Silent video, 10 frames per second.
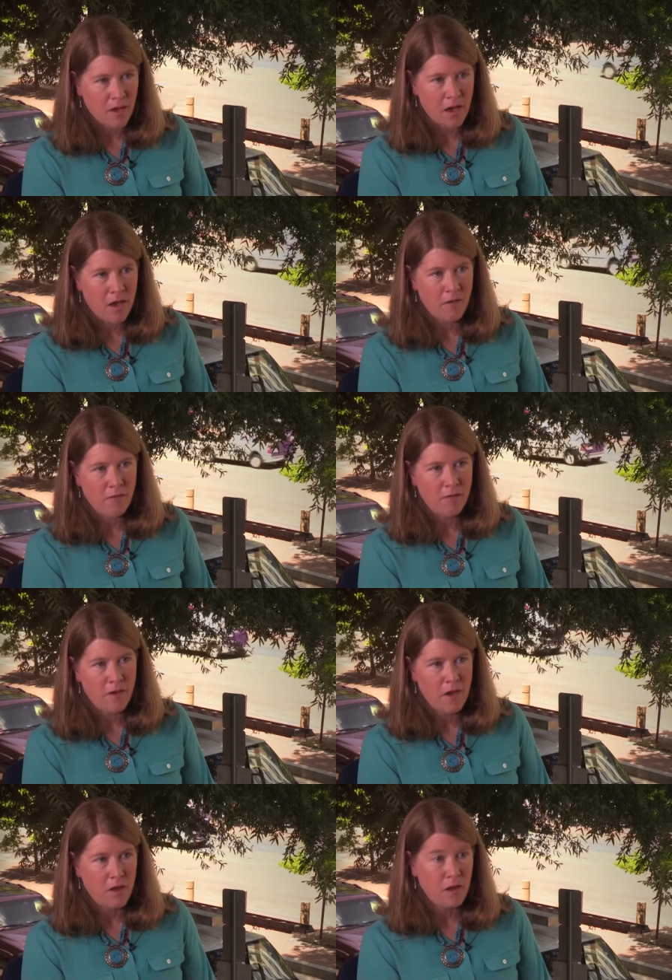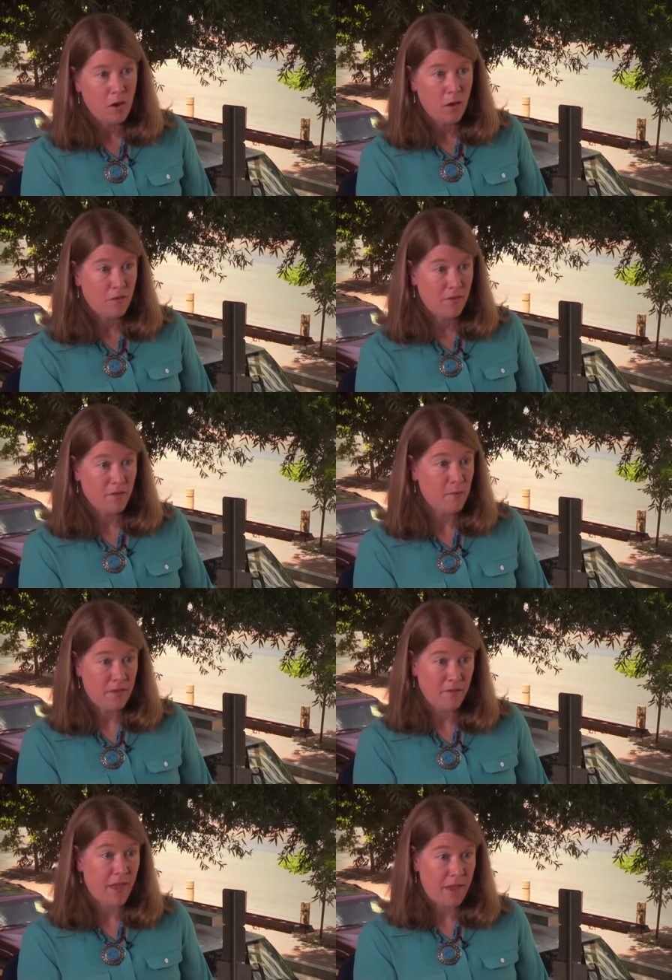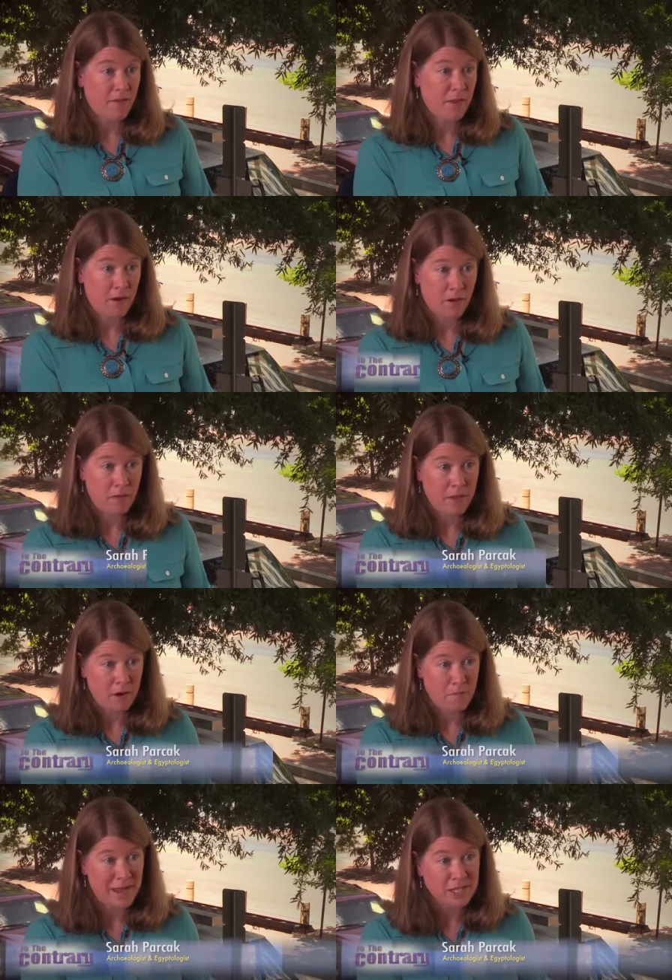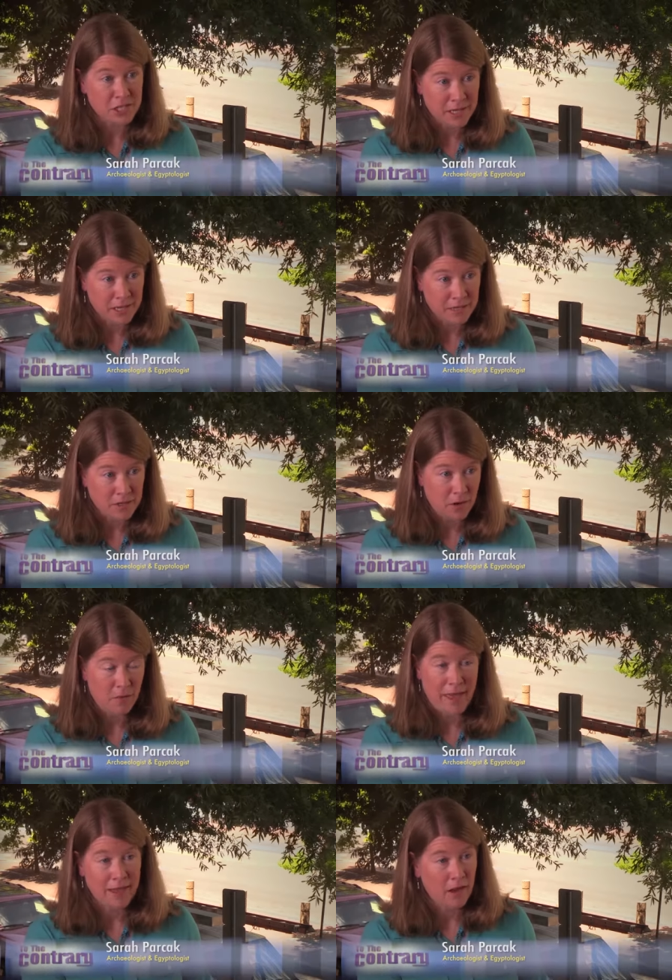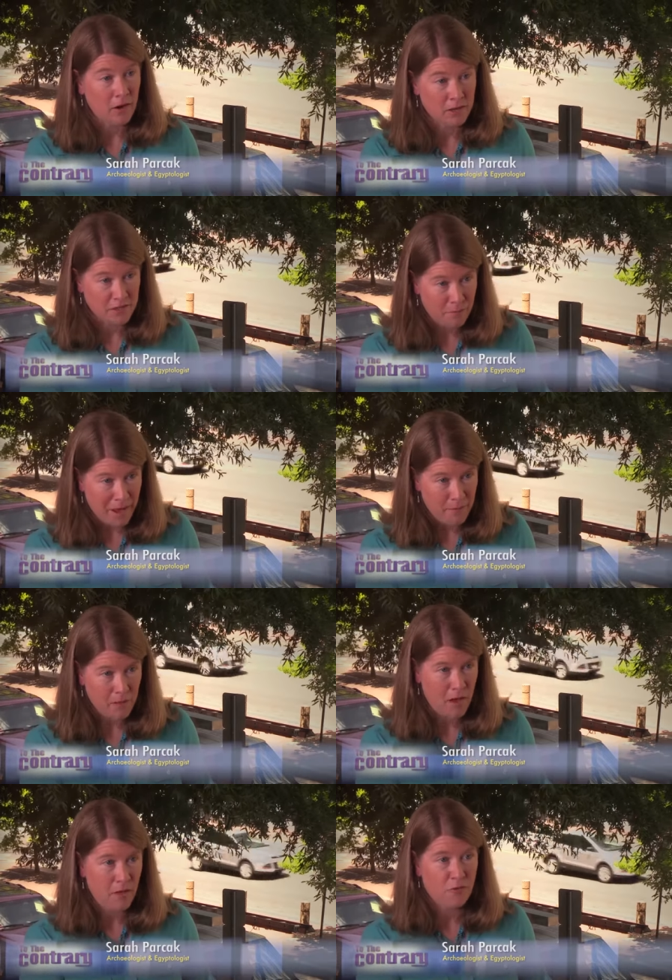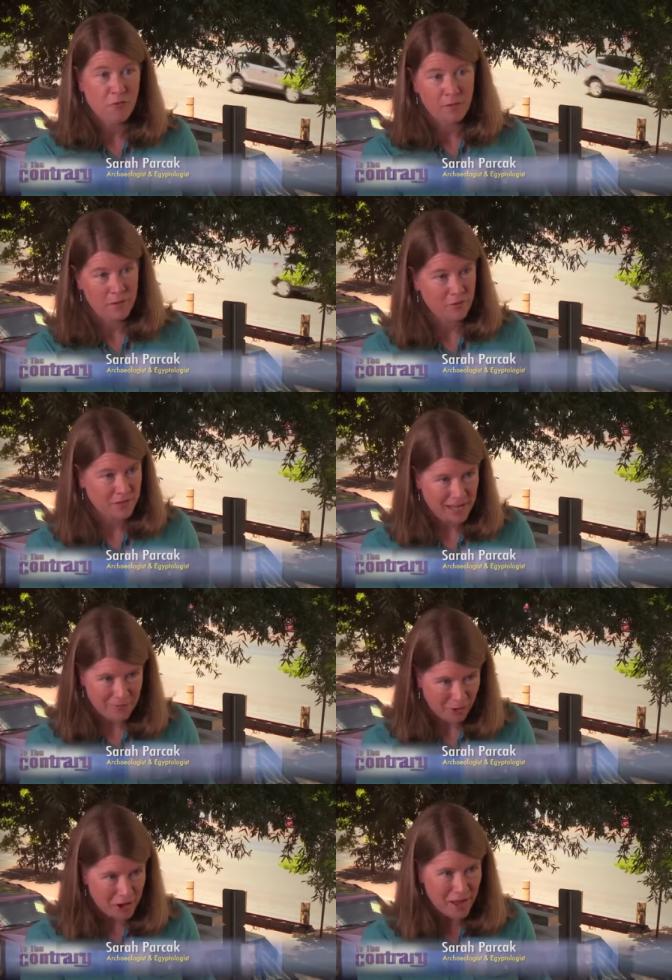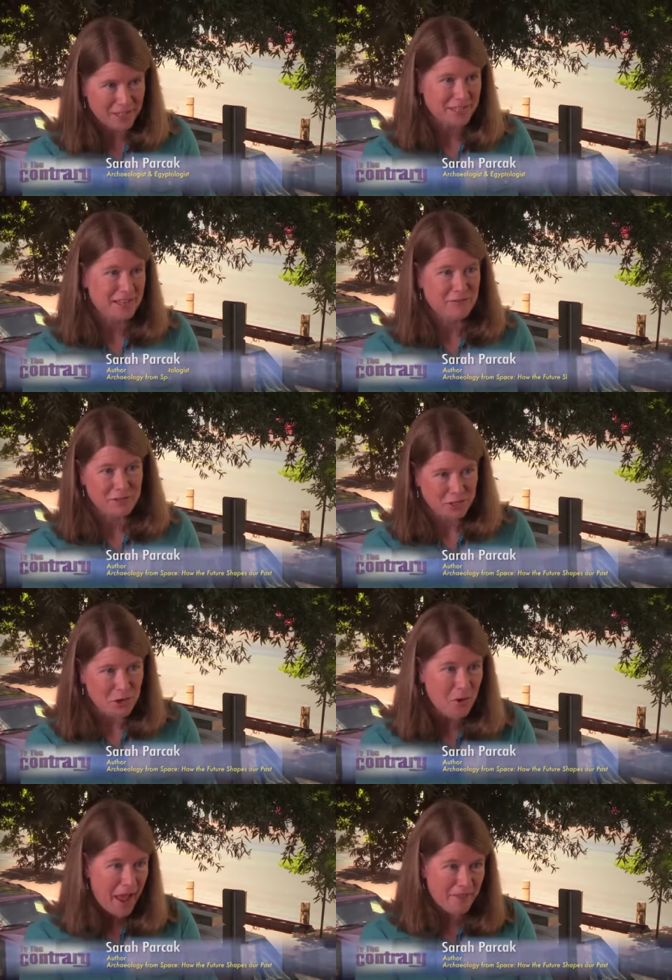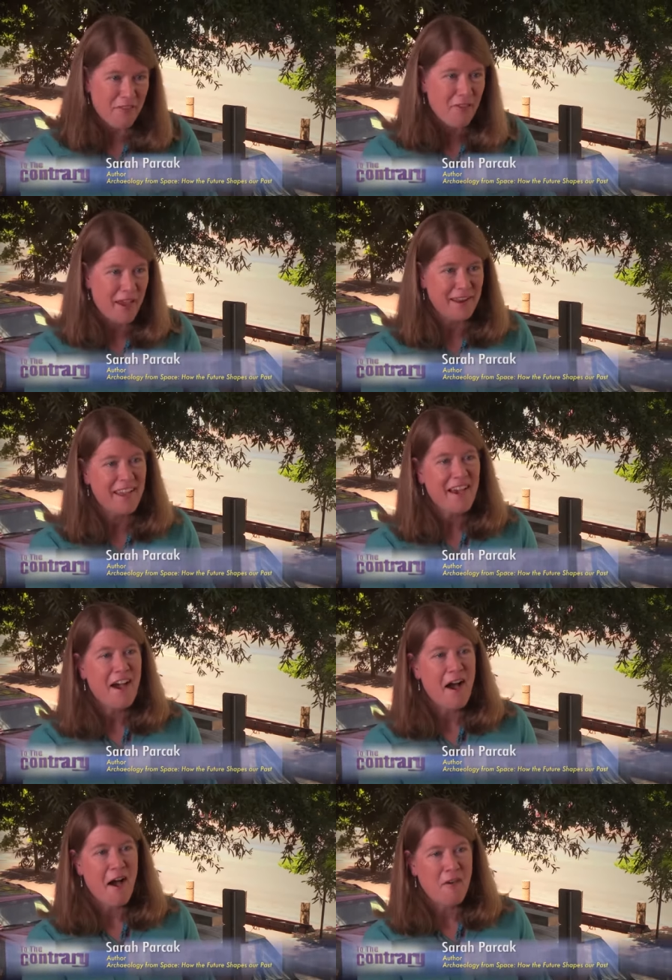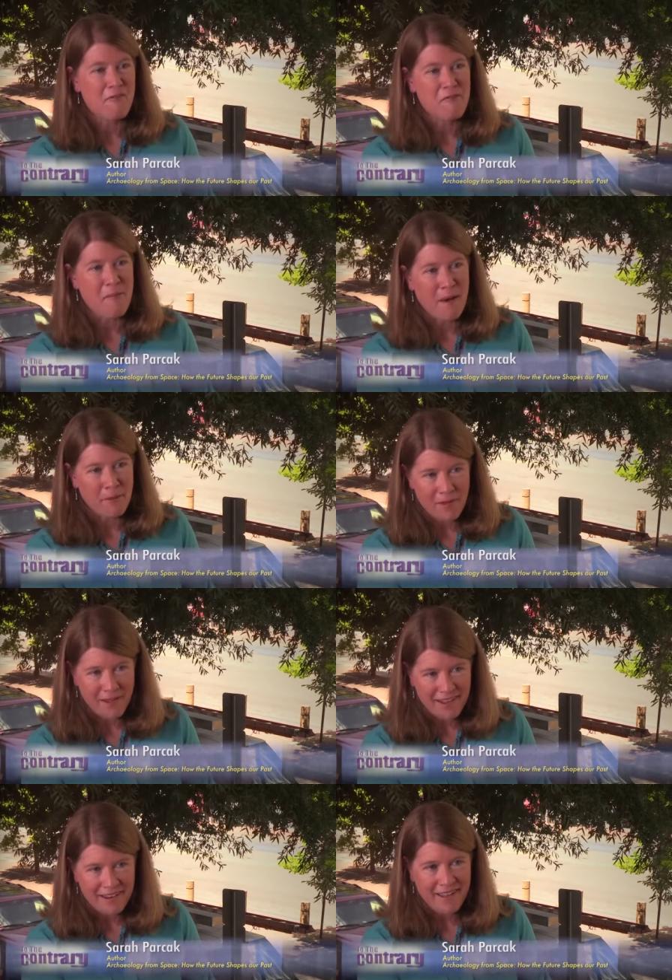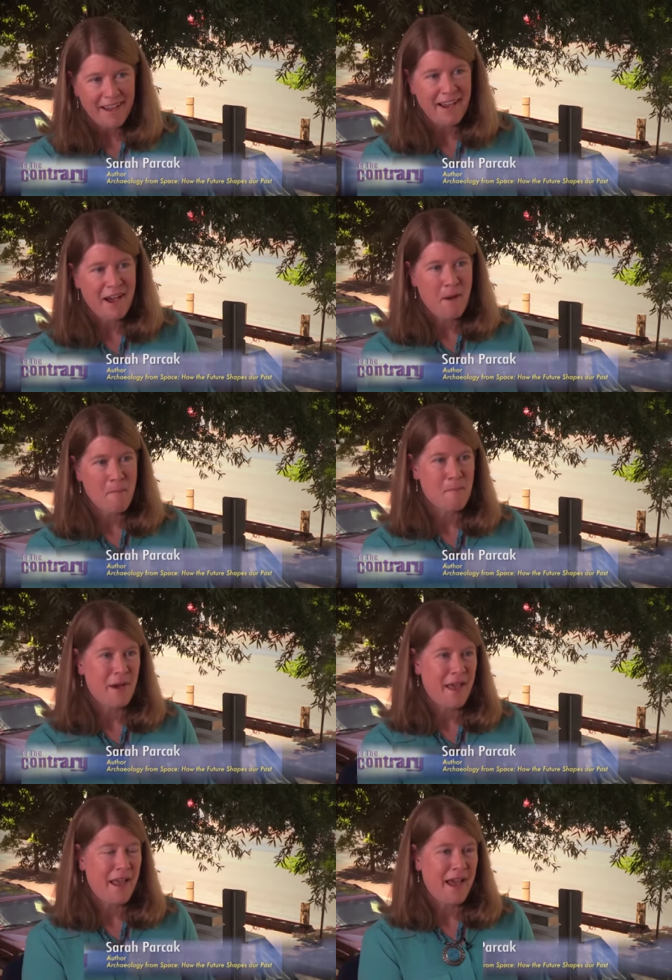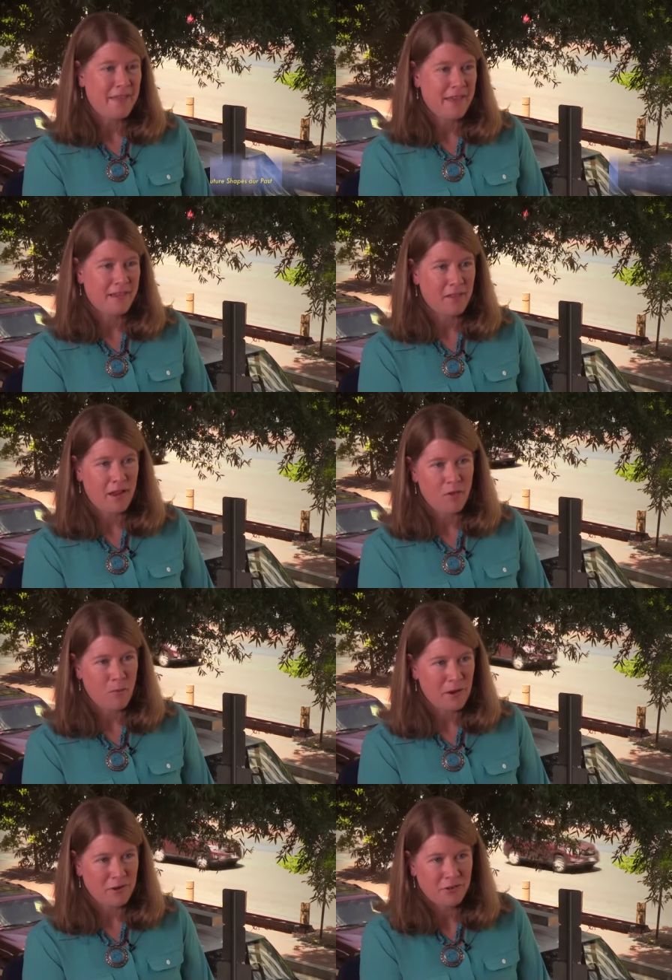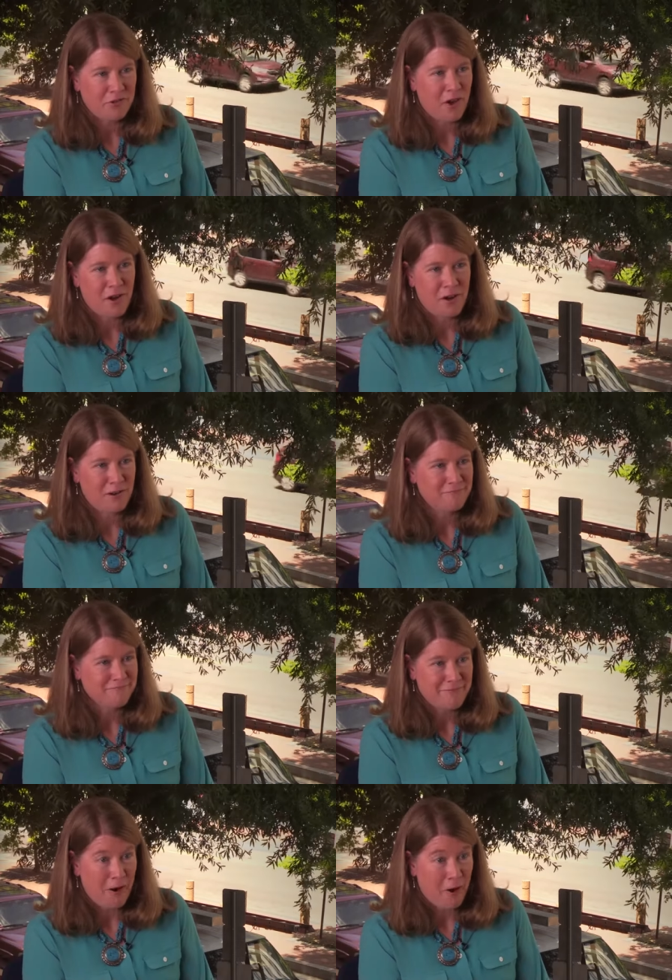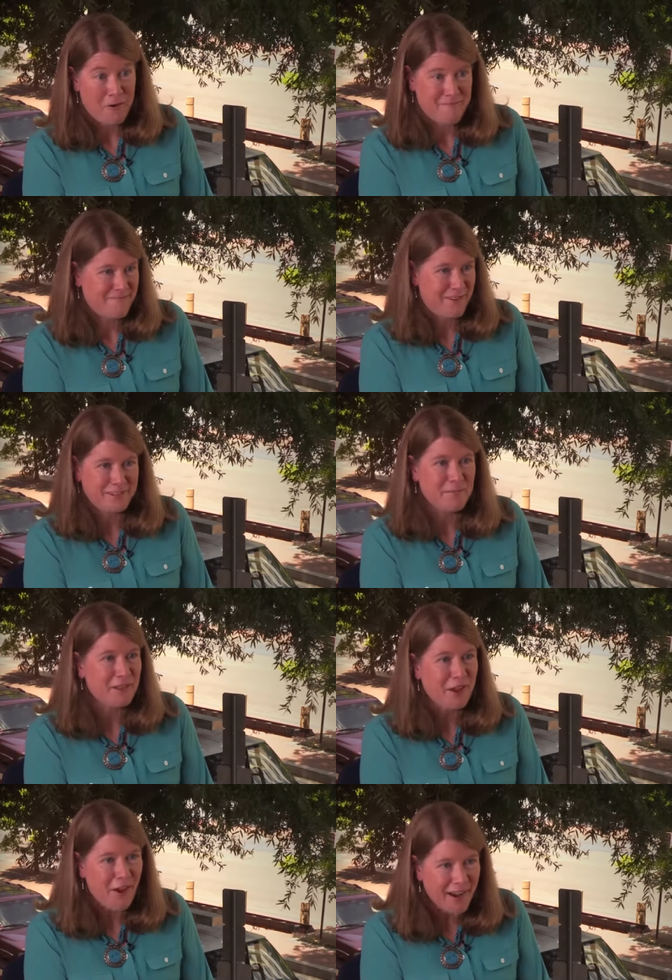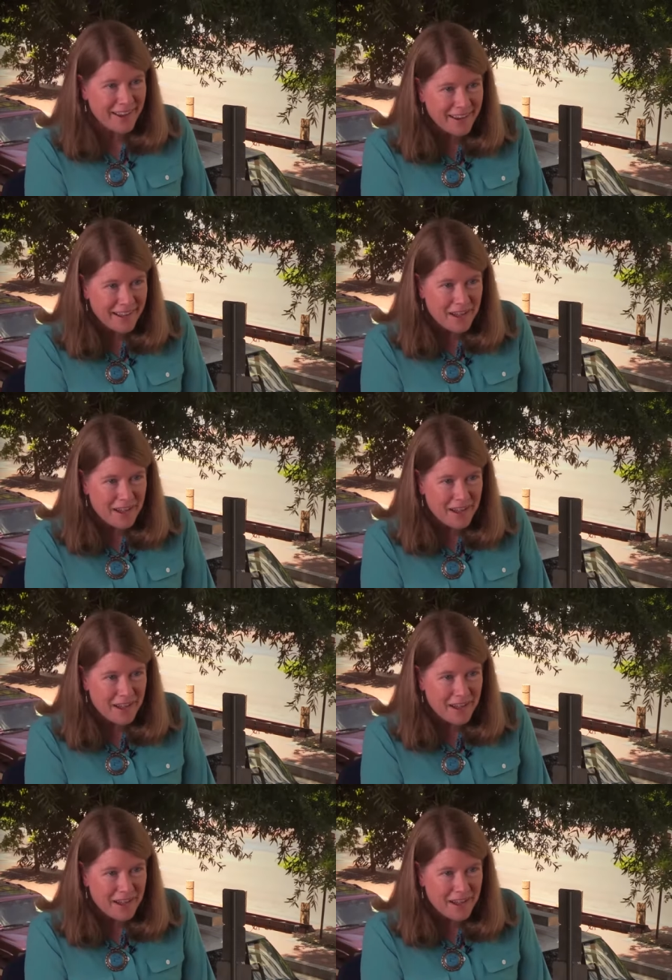of you know some of the sites that are that are mentioned you know the hanging gardens of babylon certainly there's a lot of archaeology left to do at the site of babylon um, but i think a lot of the wonders are are are simply gone